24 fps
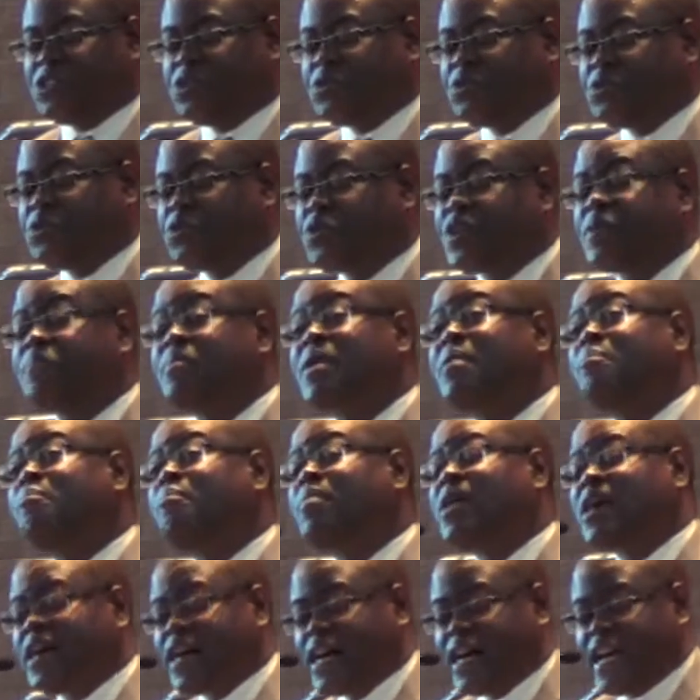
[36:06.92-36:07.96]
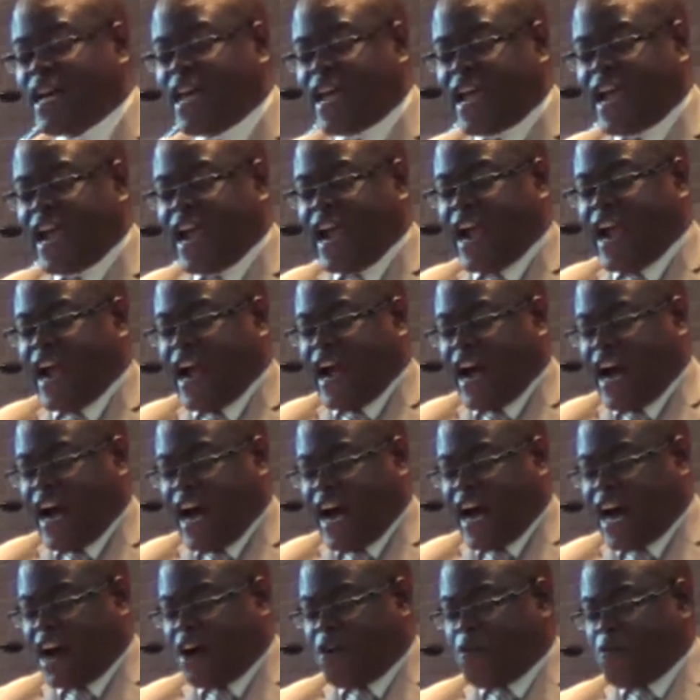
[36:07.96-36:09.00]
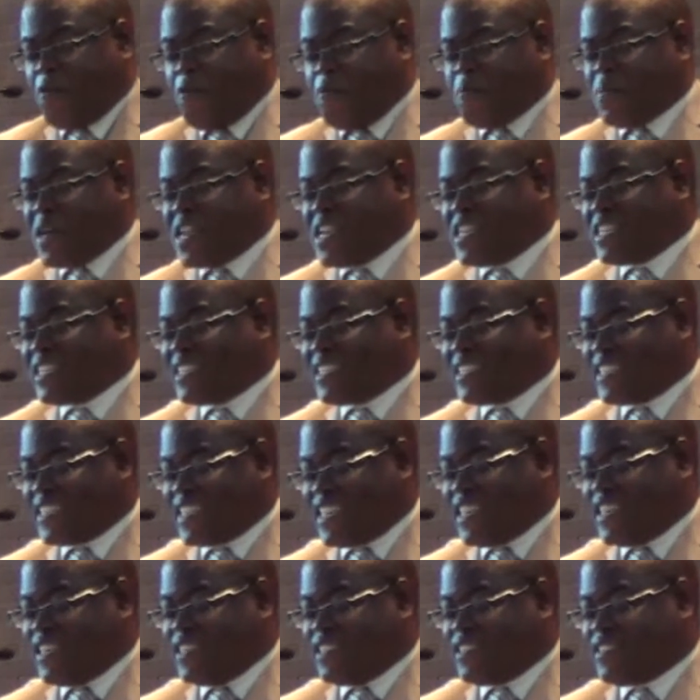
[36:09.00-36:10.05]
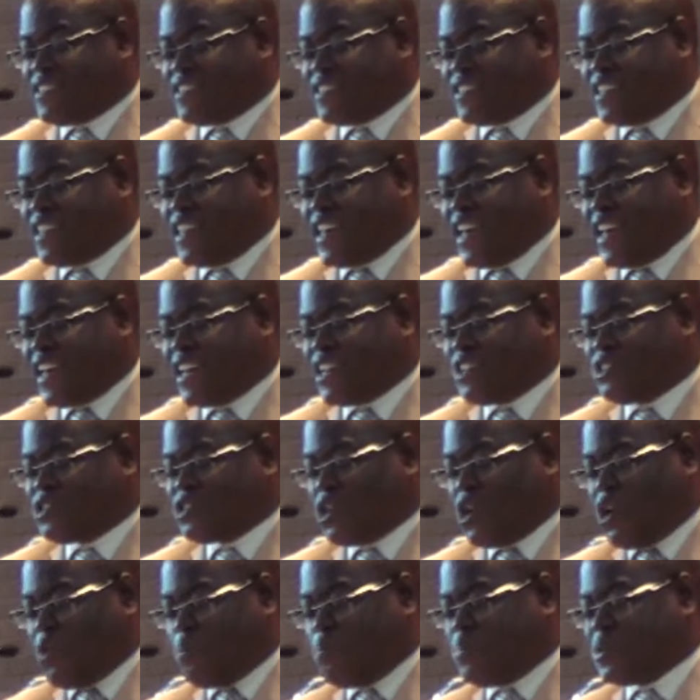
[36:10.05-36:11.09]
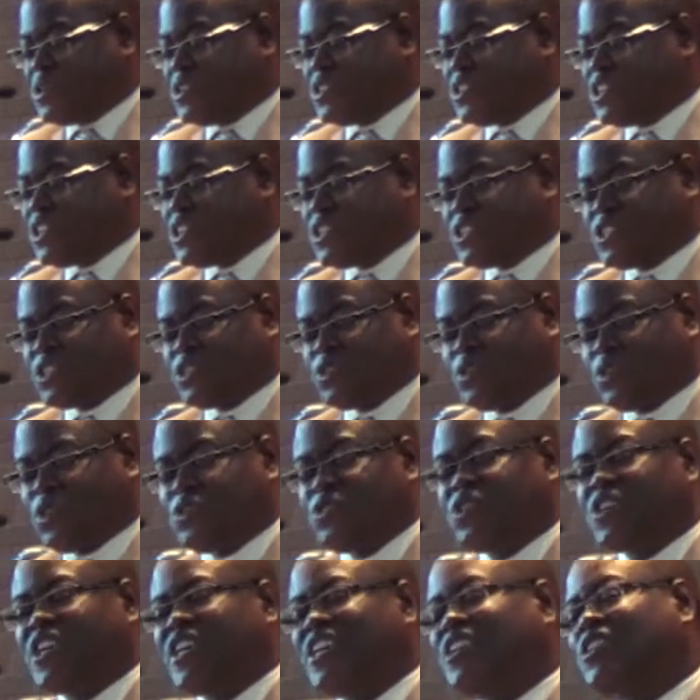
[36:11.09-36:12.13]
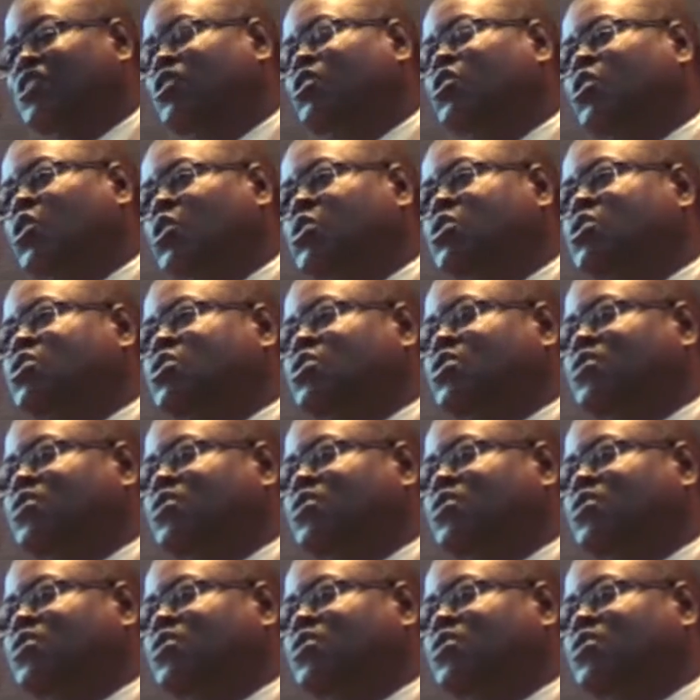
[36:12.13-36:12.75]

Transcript: you remember how many seas He has opened just so you can cross